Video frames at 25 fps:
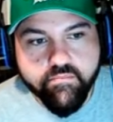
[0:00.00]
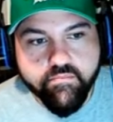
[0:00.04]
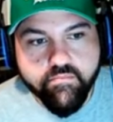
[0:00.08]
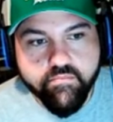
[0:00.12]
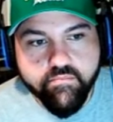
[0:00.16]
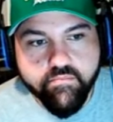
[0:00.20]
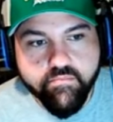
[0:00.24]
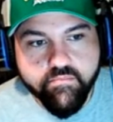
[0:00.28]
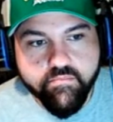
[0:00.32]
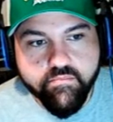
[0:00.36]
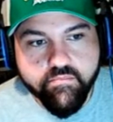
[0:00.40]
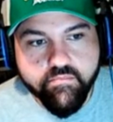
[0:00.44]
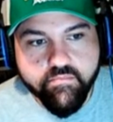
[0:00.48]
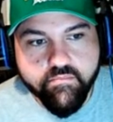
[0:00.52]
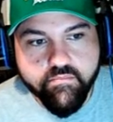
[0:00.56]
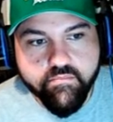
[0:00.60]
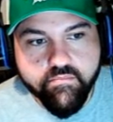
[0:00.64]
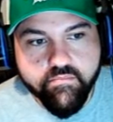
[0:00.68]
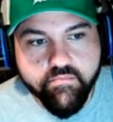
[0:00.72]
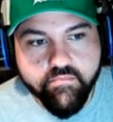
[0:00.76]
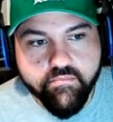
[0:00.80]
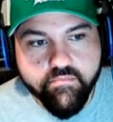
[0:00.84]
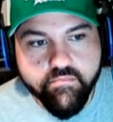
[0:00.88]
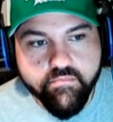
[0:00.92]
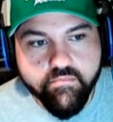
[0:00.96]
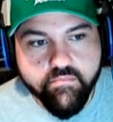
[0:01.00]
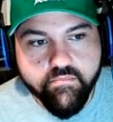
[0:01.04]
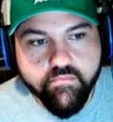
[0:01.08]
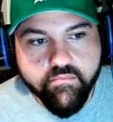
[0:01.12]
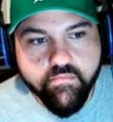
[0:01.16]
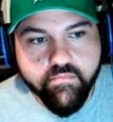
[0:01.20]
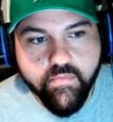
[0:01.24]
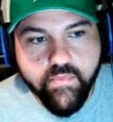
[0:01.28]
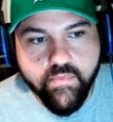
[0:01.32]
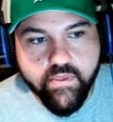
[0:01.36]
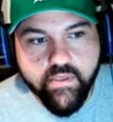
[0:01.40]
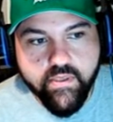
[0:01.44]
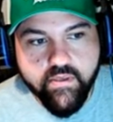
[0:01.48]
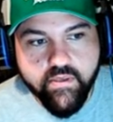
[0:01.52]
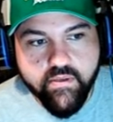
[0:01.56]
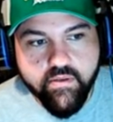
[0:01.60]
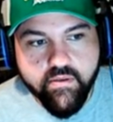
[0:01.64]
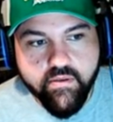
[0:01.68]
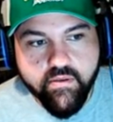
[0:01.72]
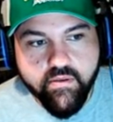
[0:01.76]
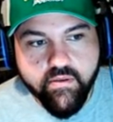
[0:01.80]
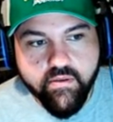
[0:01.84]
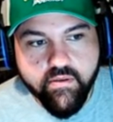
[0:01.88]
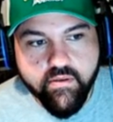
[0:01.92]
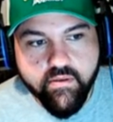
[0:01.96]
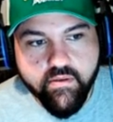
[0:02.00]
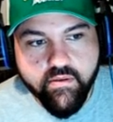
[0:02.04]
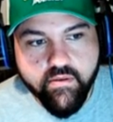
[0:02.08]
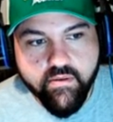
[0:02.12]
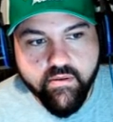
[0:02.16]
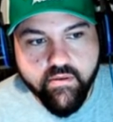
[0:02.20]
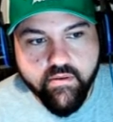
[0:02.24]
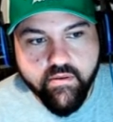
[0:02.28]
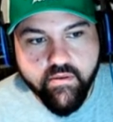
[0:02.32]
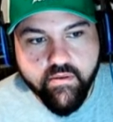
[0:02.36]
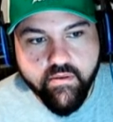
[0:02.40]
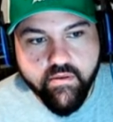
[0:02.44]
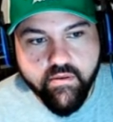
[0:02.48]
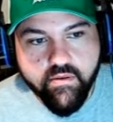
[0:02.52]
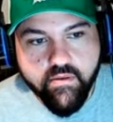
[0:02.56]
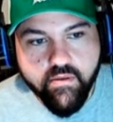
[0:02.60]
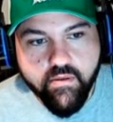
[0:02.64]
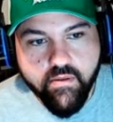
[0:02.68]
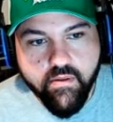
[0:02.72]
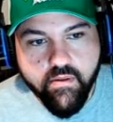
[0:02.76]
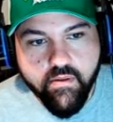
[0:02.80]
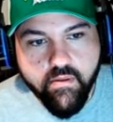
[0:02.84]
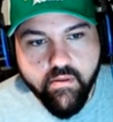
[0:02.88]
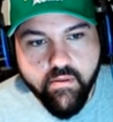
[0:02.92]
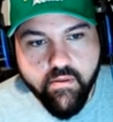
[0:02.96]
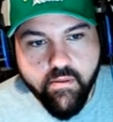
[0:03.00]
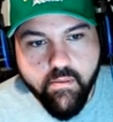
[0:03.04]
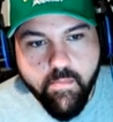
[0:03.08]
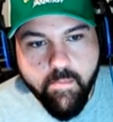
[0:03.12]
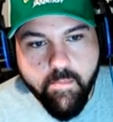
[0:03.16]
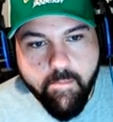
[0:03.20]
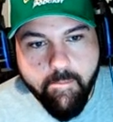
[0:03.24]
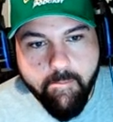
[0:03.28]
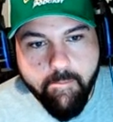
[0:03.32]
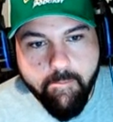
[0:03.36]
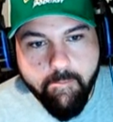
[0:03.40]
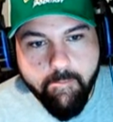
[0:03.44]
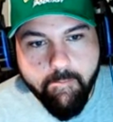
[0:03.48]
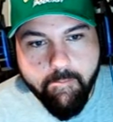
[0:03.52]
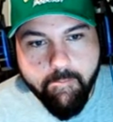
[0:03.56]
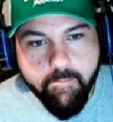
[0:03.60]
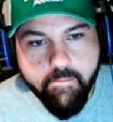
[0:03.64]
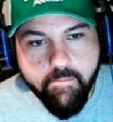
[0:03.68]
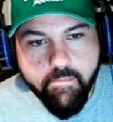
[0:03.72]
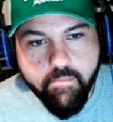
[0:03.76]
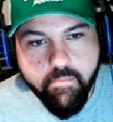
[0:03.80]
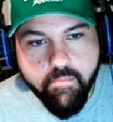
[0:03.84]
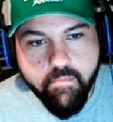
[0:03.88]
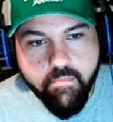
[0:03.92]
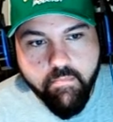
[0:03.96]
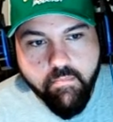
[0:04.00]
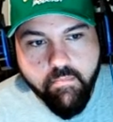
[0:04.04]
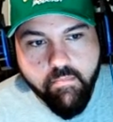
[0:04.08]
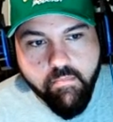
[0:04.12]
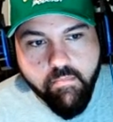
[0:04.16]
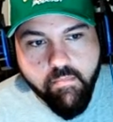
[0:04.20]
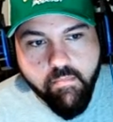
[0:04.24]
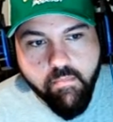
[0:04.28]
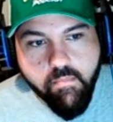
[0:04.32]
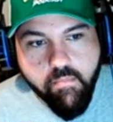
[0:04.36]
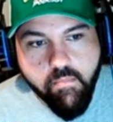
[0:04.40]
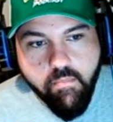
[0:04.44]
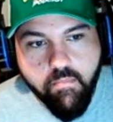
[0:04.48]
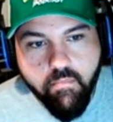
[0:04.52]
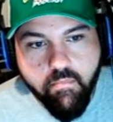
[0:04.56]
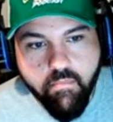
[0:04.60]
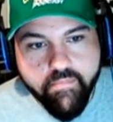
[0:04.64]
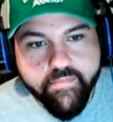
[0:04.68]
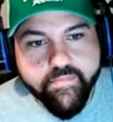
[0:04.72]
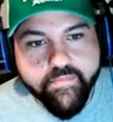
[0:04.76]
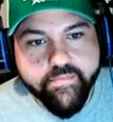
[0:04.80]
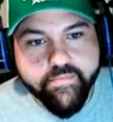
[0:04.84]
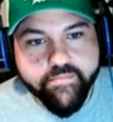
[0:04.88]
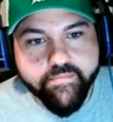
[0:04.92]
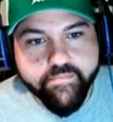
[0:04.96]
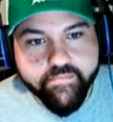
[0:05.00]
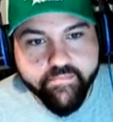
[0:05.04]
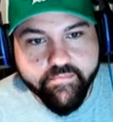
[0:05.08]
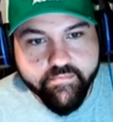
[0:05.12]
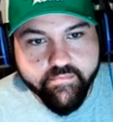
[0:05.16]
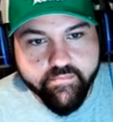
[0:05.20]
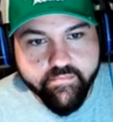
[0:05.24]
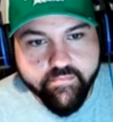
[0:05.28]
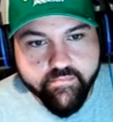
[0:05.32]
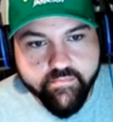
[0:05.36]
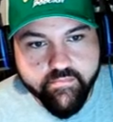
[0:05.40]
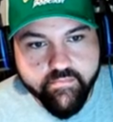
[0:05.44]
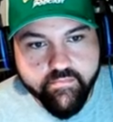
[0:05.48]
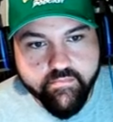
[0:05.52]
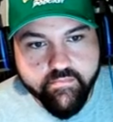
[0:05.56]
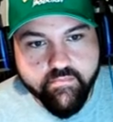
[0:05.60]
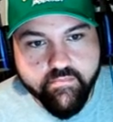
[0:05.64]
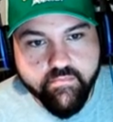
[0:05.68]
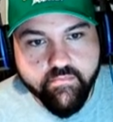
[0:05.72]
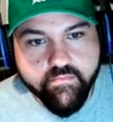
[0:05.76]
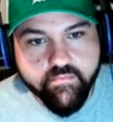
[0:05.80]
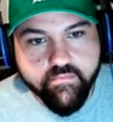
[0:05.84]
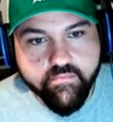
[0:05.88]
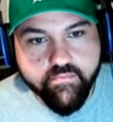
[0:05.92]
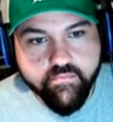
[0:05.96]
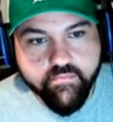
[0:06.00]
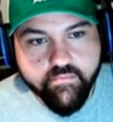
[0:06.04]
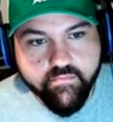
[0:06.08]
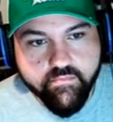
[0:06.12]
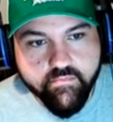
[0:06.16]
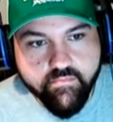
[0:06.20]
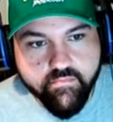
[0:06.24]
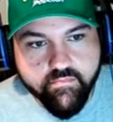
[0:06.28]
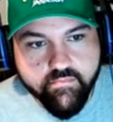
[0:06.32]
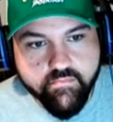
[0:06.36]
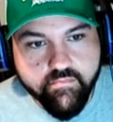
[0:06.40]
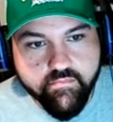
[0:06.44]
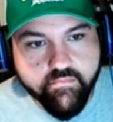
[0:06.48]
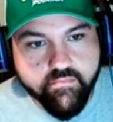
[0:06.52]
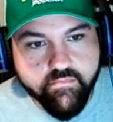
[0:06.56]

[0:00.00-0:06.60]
(silent)